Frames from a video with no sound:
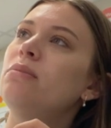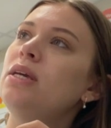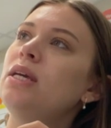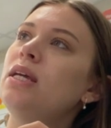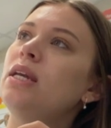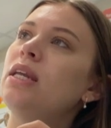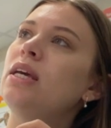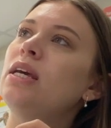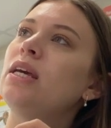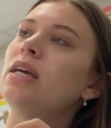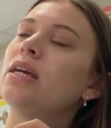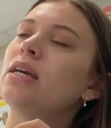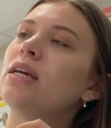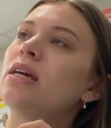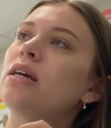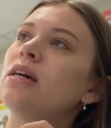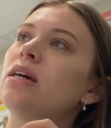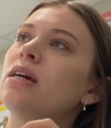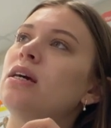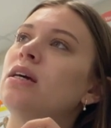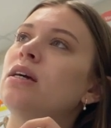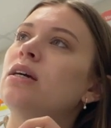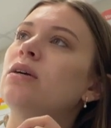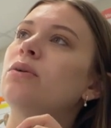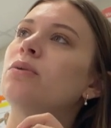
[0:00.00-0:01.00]
meeting
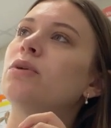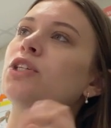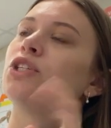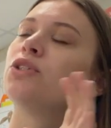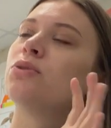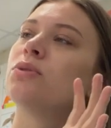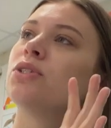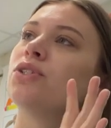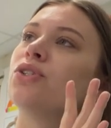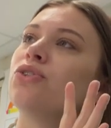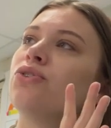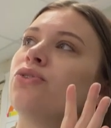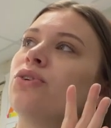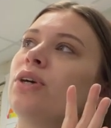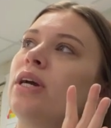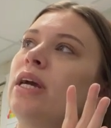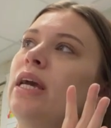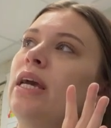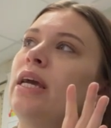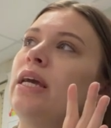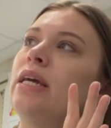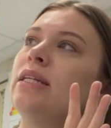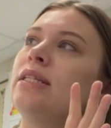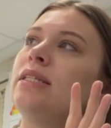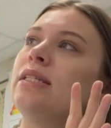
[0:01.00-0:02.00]
which was
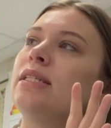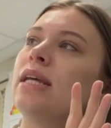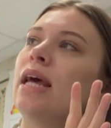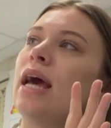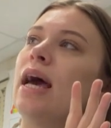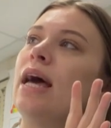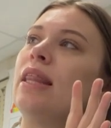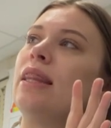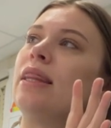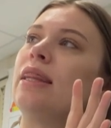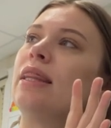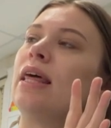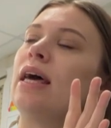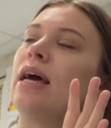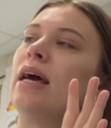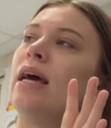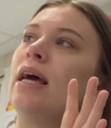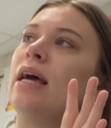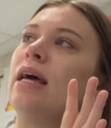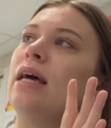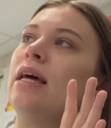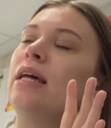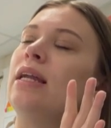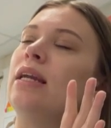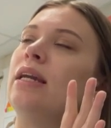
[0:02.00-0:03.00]
great and
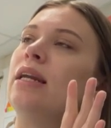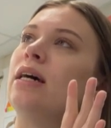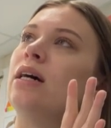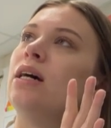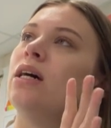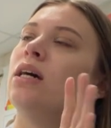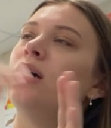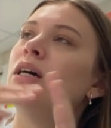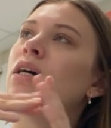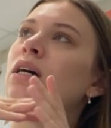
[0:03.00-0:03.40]
then